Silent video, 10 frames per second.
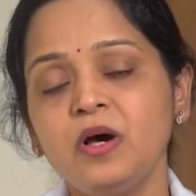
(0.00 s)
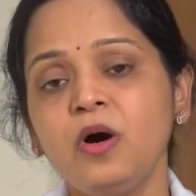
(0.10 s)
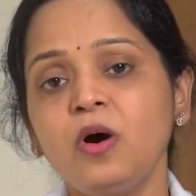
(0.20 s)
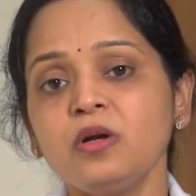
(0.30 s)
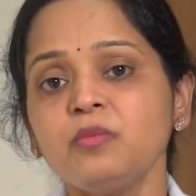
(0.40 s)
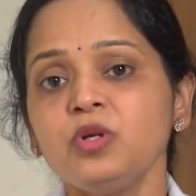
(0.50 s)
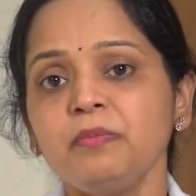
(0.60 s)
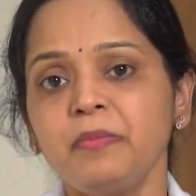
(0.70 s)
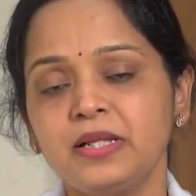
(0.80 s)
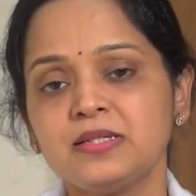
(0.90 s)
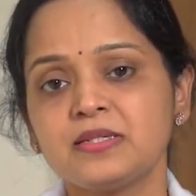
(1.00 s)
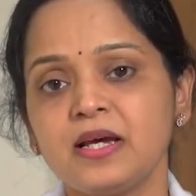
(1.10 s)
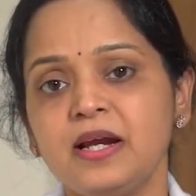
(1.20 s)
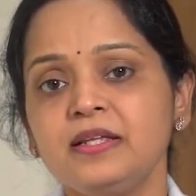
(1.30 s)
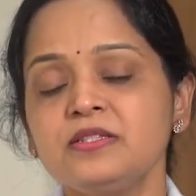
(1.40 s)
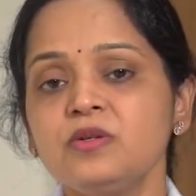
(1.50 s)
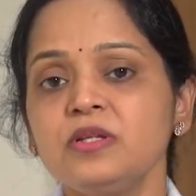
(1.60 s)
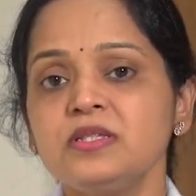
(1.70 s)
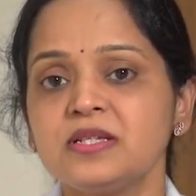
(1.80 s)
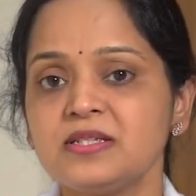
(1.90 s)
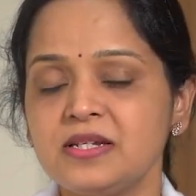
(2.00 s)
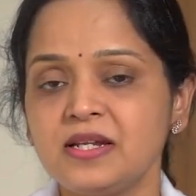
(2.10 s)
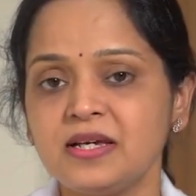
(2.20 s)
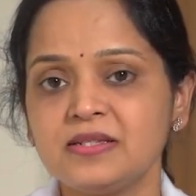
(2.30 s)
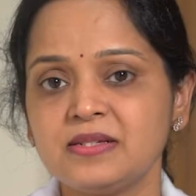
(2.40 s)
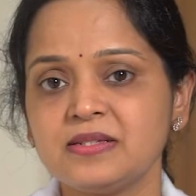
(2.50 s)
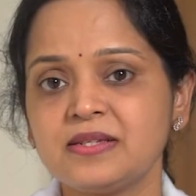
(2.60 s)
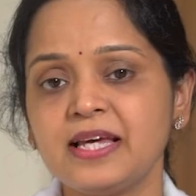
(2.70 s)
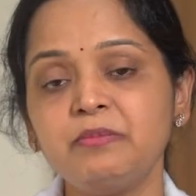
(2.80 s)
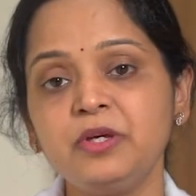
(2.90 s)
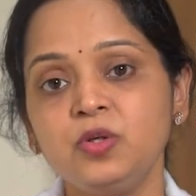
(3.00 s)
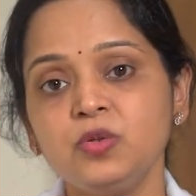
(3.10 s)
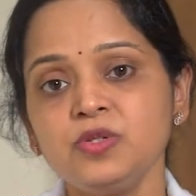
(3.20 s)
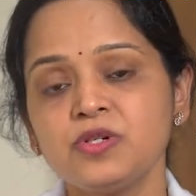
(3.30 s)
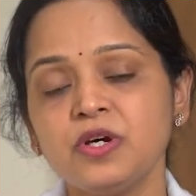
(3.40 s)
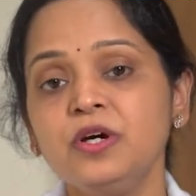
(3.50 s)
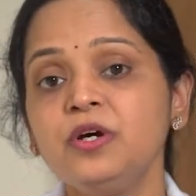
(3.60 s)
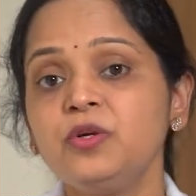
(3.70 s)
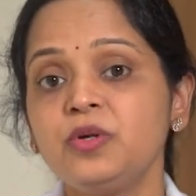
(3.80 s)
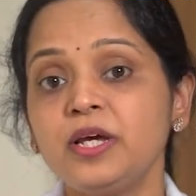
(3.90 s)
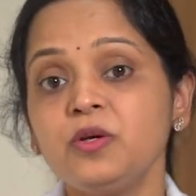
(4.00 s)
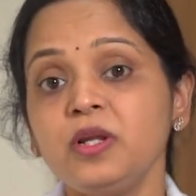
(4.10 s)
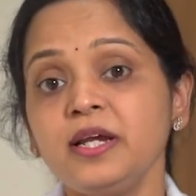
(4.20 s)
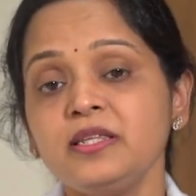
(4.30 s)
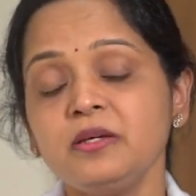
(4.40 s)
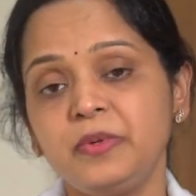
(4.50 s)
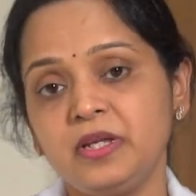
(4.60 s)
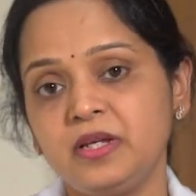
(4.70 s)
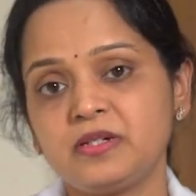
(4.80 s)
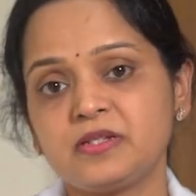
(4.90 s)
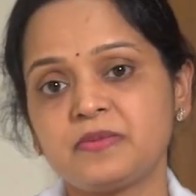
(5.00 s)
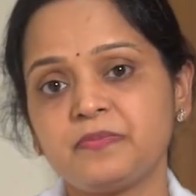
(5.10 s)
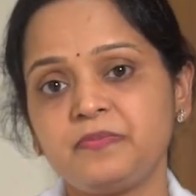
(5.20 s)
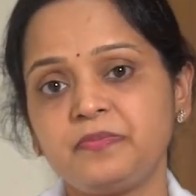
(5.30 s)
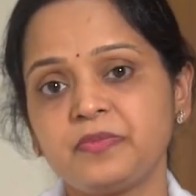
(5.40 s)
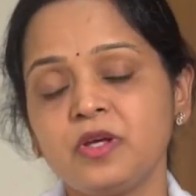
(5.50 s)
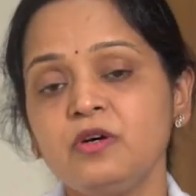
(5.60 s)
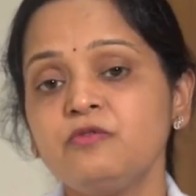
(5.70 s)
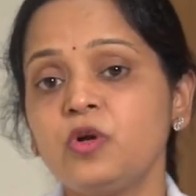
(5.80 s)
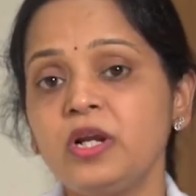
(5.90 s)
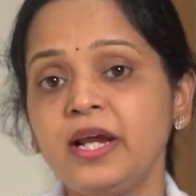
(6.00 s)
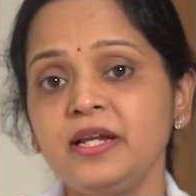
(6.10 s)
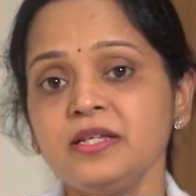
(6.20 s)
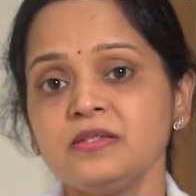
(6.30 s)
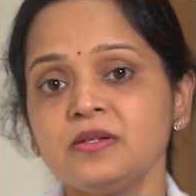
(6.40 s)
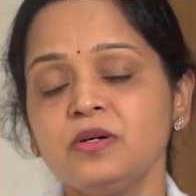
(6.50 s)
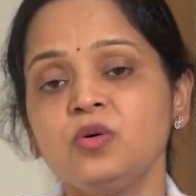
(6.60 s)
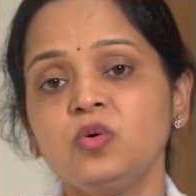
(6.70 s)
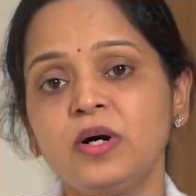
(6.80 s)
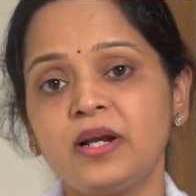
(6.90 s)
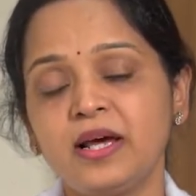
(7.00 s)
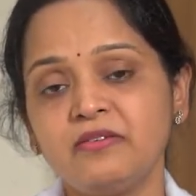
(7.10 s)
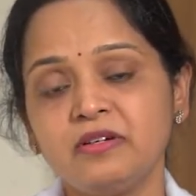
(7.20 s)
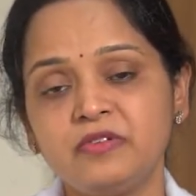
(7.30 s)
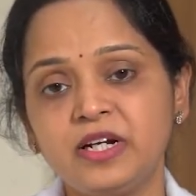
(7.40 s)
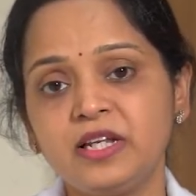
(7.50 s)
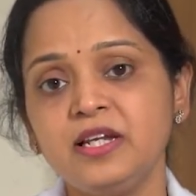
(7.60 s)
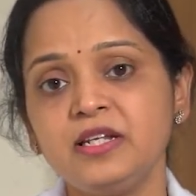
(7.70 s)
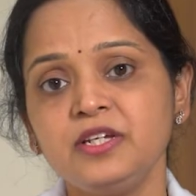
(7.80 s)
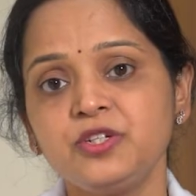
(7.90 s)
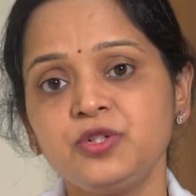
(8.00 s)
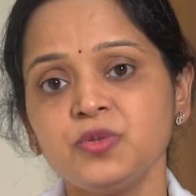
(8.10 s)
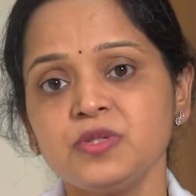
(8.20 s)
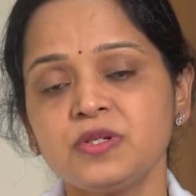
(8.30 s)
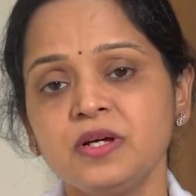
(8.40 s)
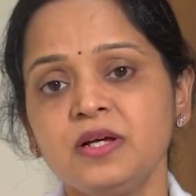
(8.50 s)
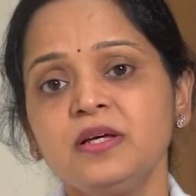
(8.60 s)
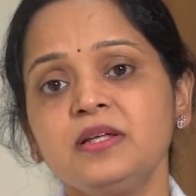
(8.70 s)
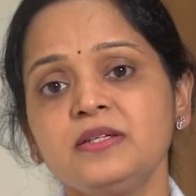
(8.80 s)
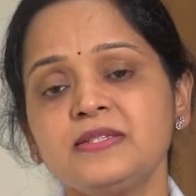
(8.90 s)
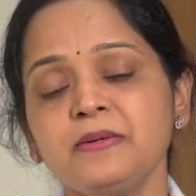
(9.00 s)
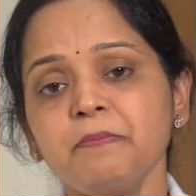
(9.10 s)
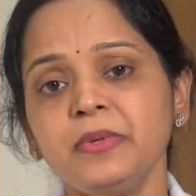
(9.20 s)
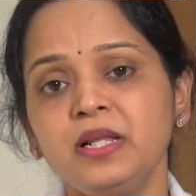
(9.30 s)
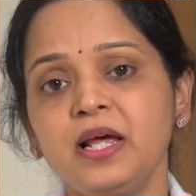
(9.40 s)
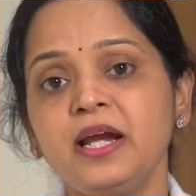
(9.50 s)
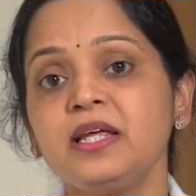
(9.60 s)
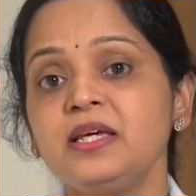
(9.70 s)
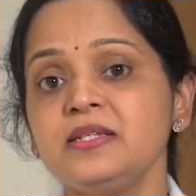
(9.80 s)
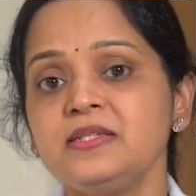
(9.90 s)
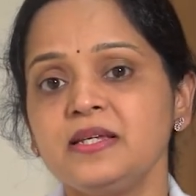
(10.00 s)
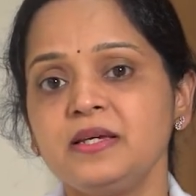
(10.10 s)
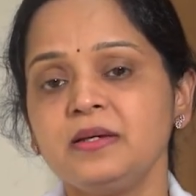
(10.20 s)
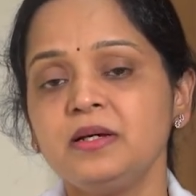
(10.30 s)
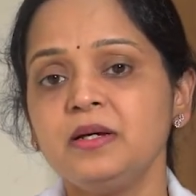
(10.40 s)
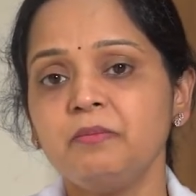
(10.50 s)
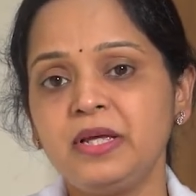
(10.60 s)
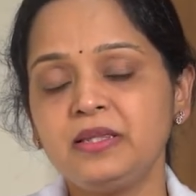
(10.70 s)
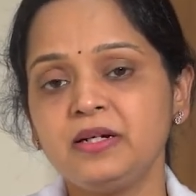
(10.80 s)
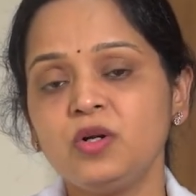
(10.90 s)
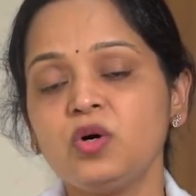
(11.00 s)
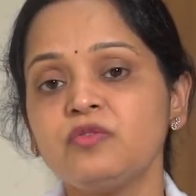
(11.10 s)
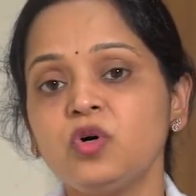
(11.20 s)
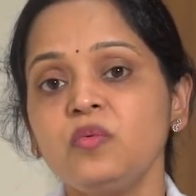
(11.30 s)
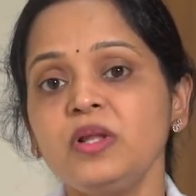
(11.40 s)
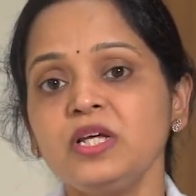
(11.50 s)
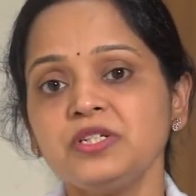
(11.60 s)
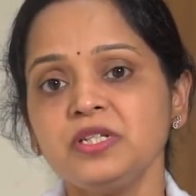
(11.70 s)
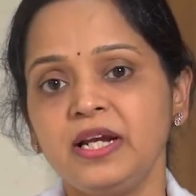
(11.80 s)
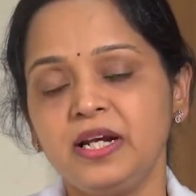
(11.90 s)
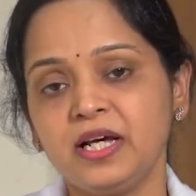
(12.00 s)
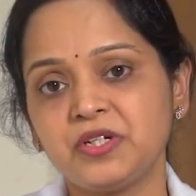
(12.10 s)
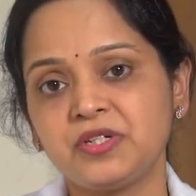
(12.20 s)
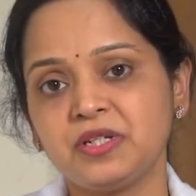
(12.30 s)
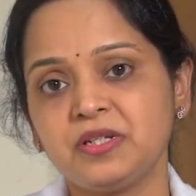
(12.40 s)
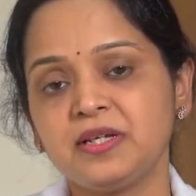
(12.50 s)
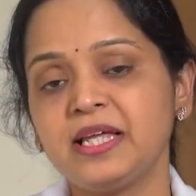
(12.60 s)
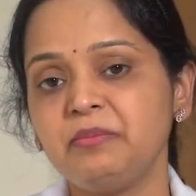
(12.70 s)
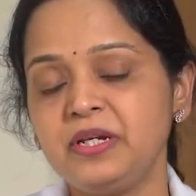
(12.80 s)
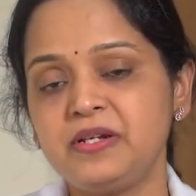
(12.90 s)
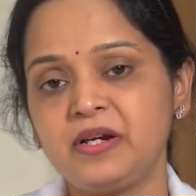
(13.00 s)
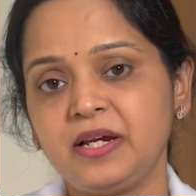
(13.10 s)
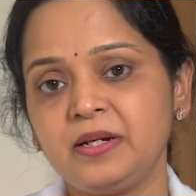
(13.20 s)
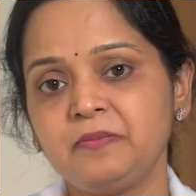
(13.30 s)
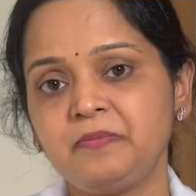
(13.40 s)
Hormone pills and insulin sensitizers can be used to regulate the periods. For ladies who are having fertility issues, simple and easy method of ovulation induction can be tried.